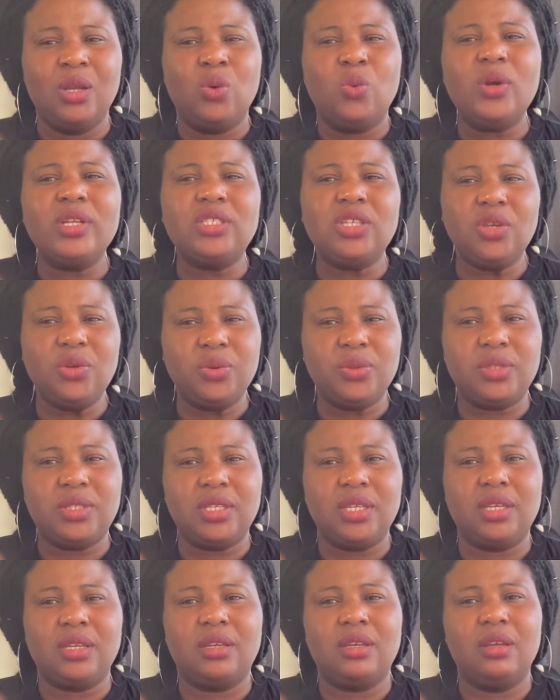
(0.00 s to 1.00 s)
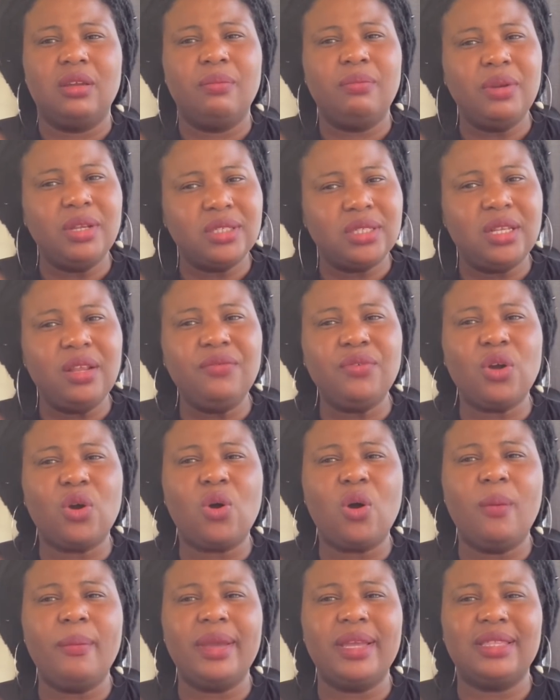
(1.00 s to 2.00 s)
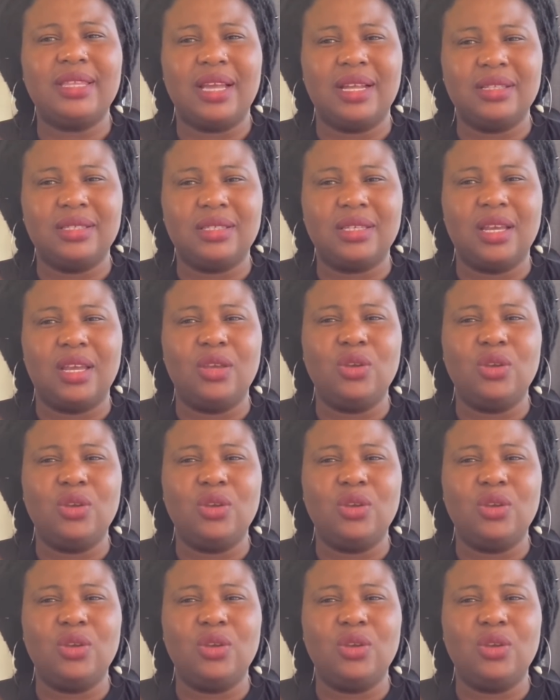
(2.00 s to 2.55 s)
What do you think? Please leave your comment down there.